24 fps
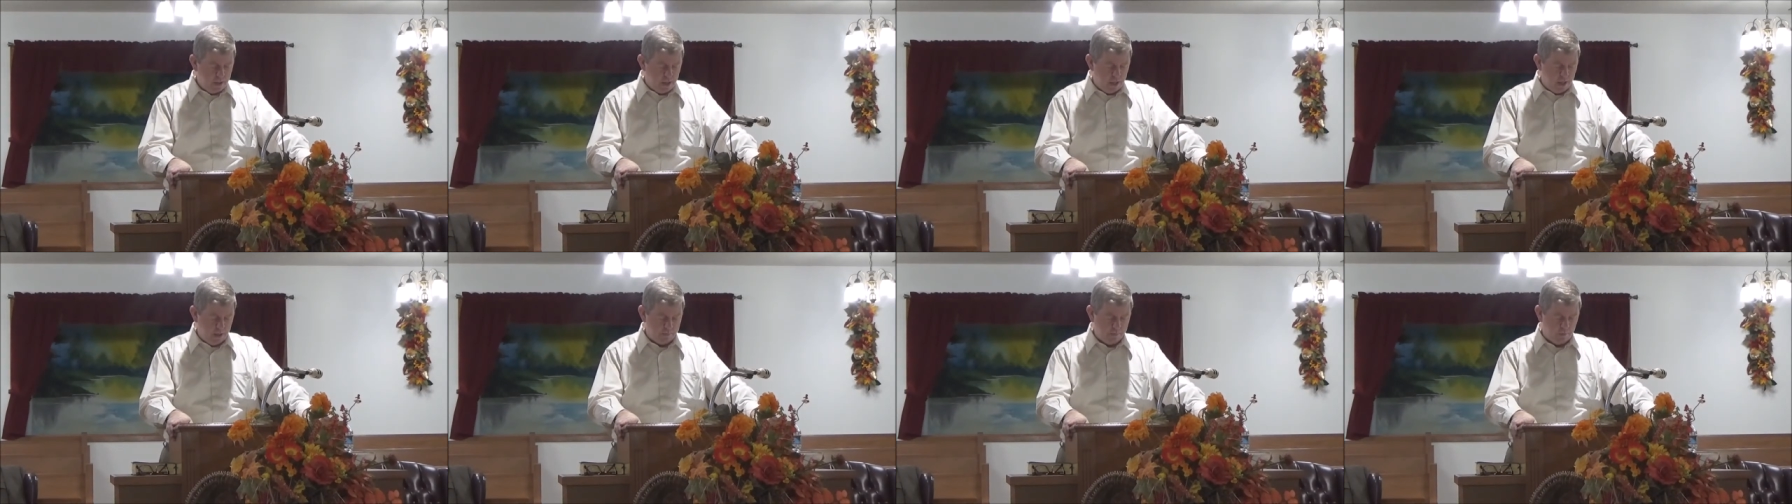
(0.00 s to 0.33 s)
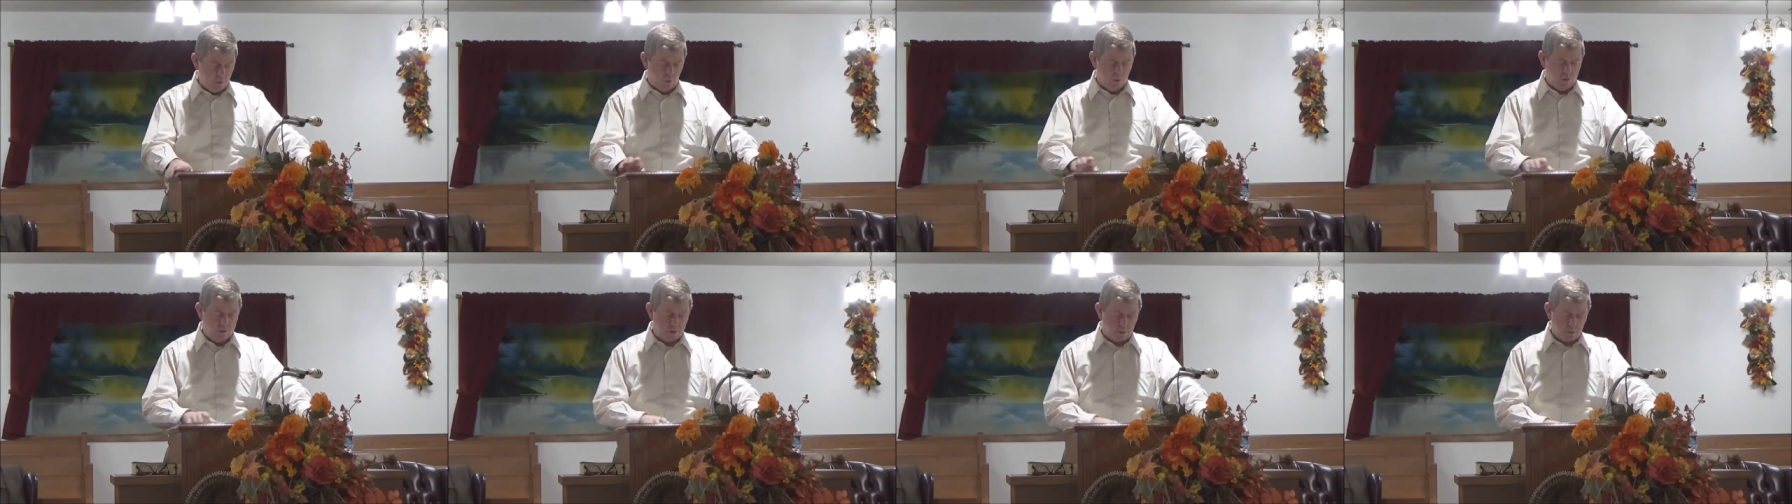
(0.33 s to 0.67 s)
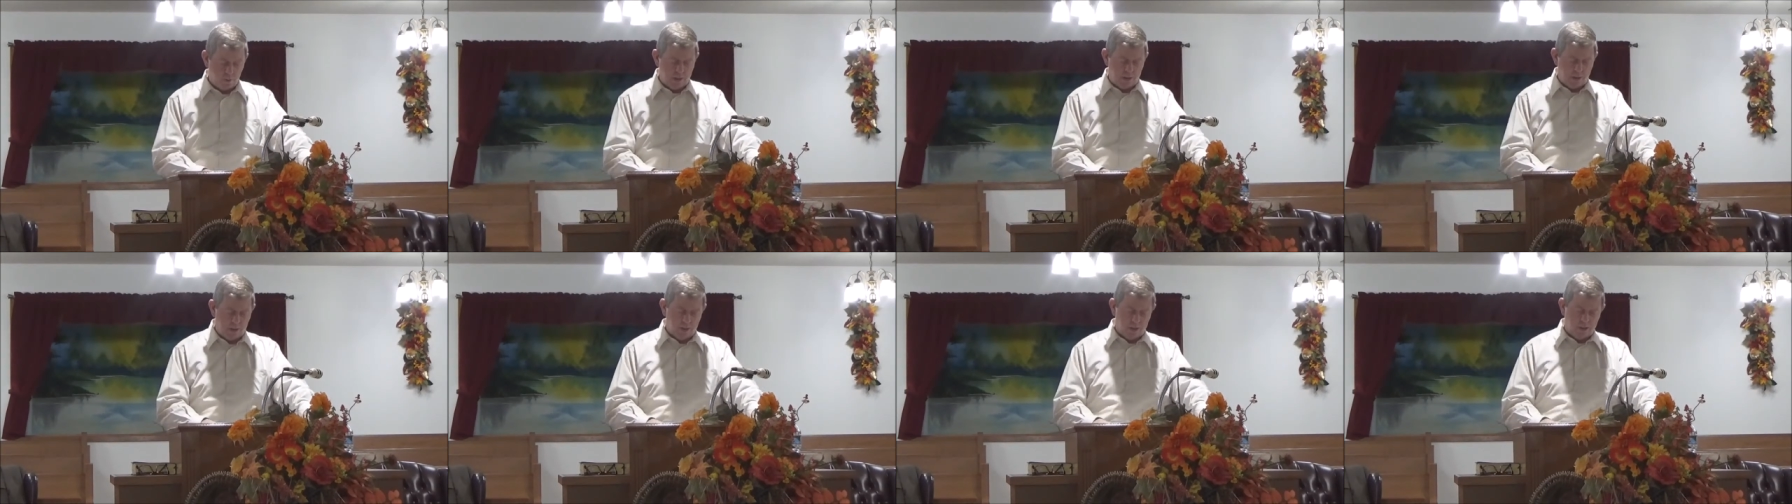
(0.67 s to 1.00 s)
I'm going to
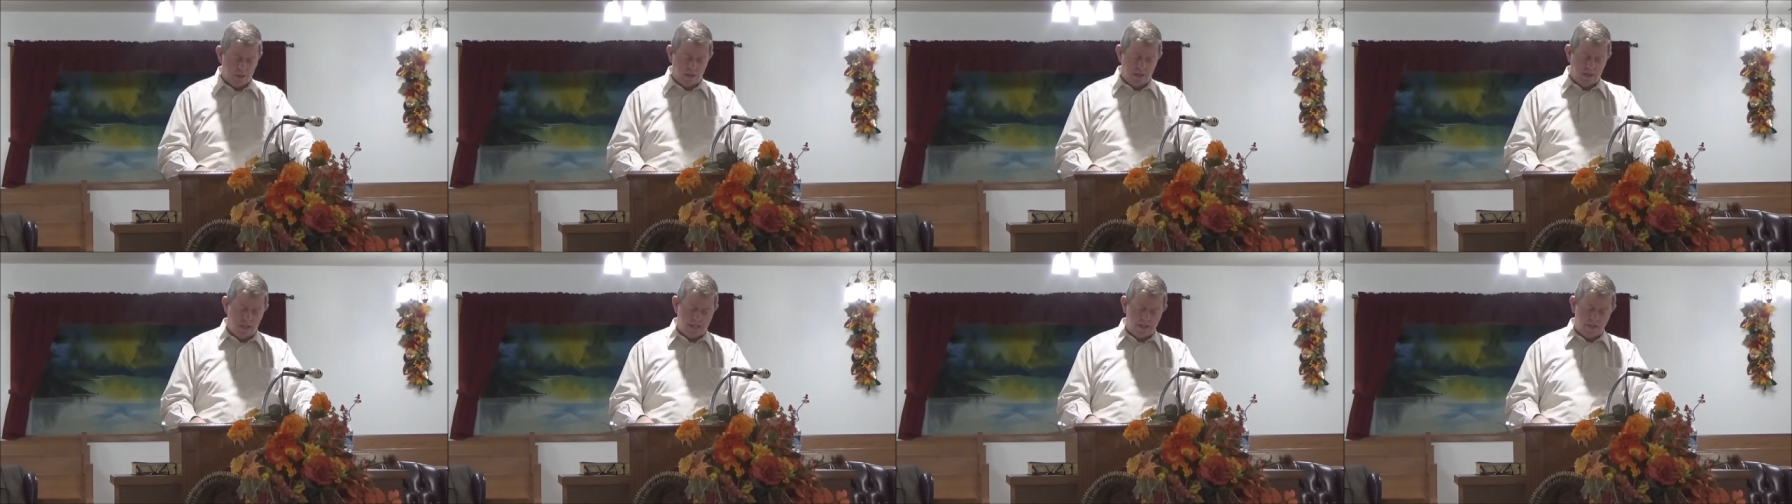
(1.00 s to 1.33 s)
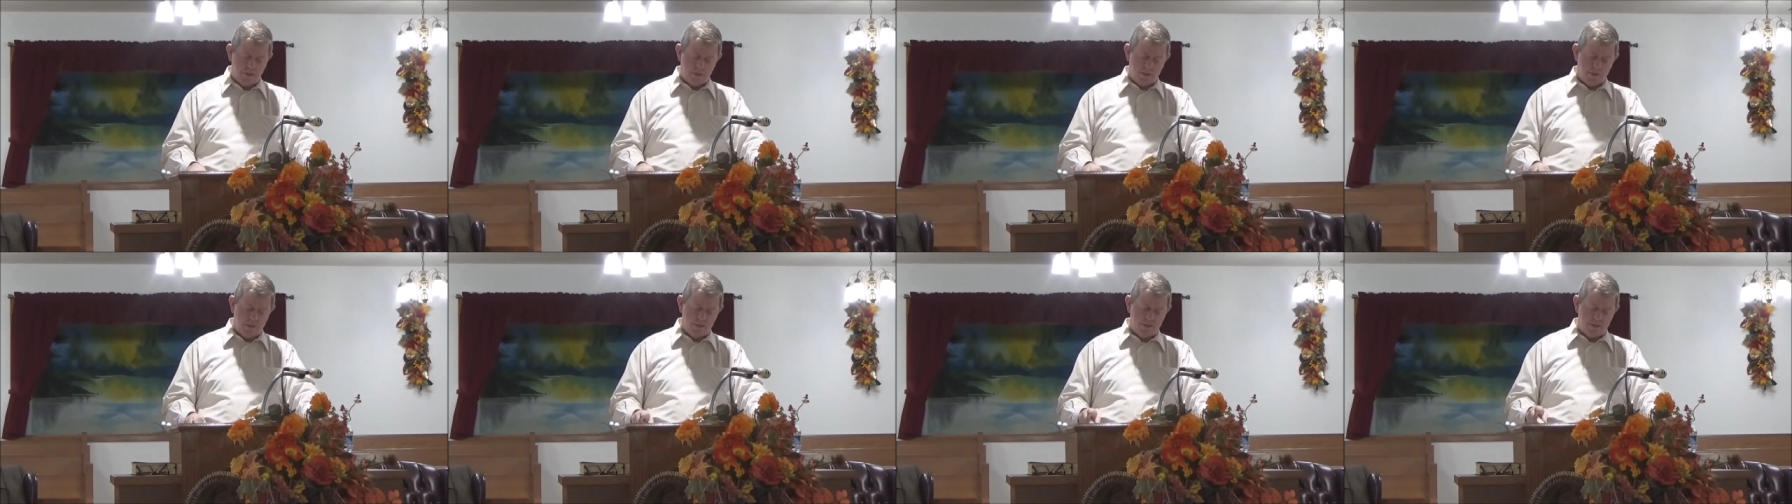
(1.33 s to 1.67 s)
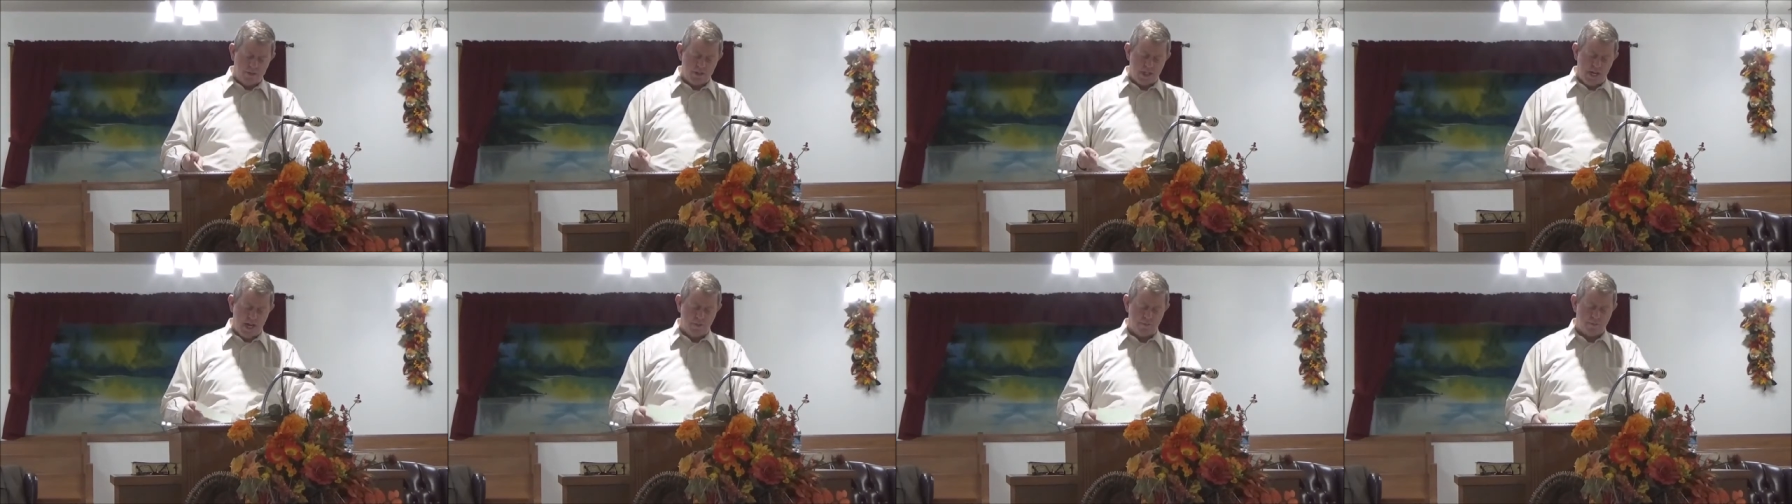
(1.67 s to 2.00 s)
read a little later in the
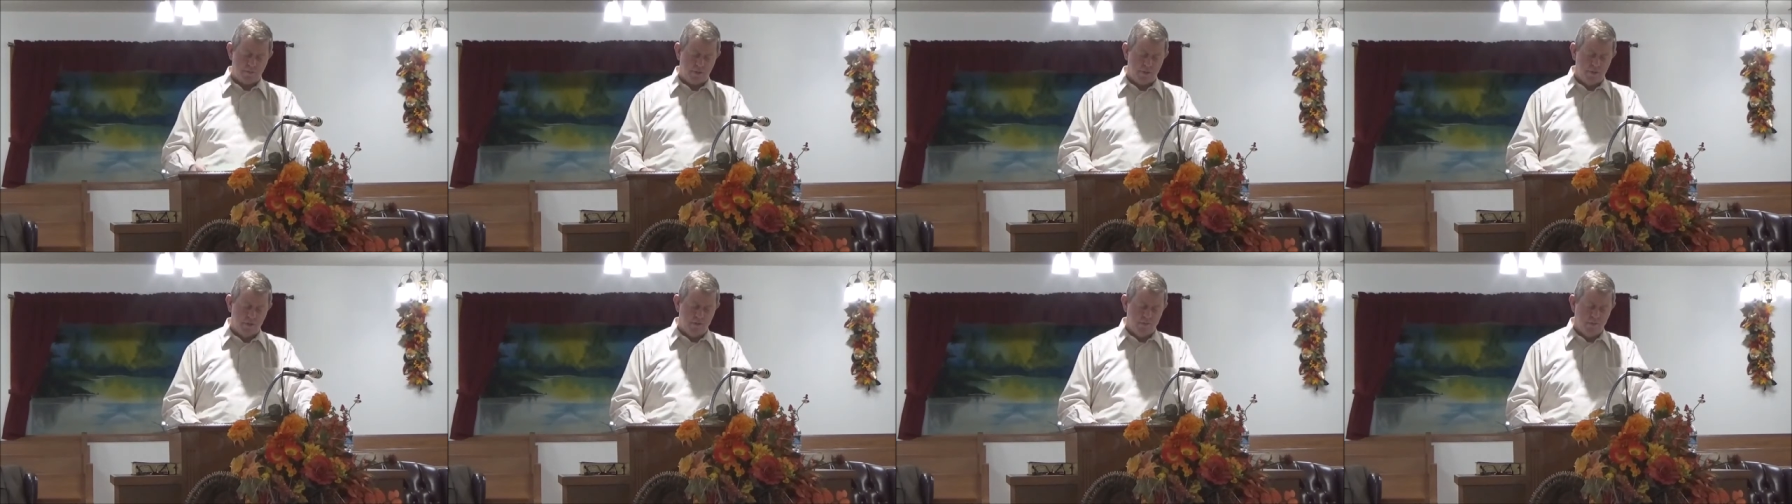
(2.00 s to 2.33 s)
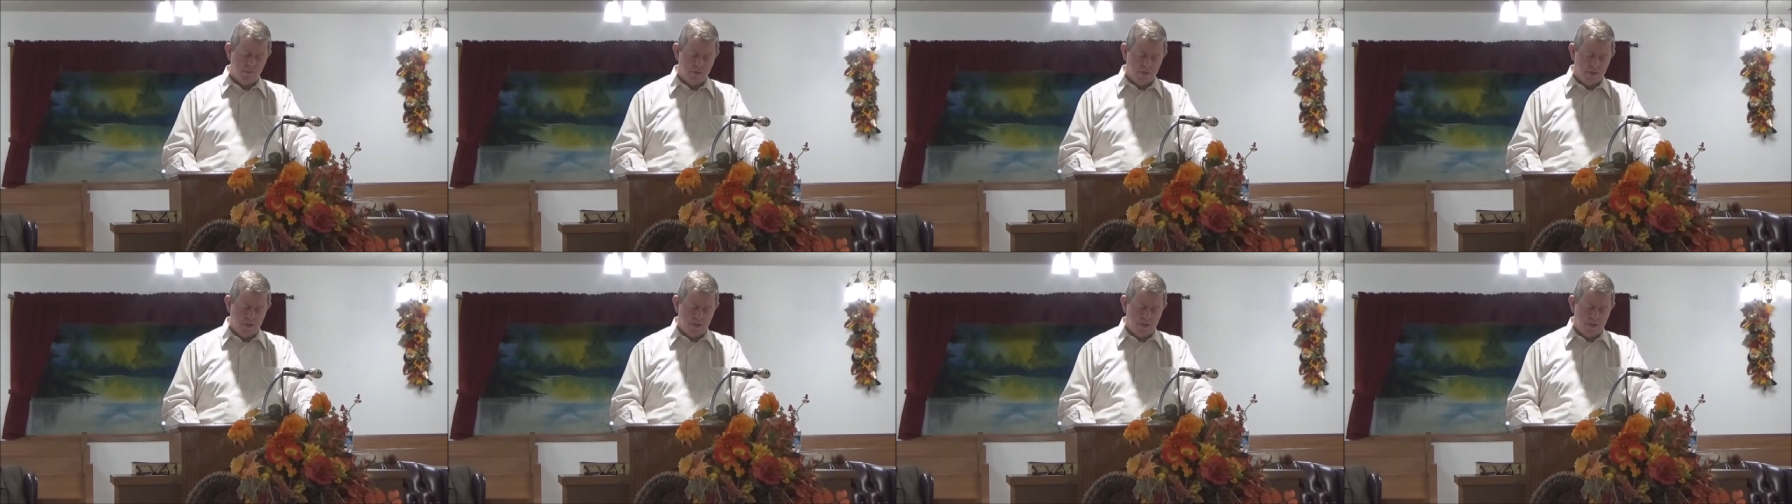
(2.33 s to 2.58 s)
chapter.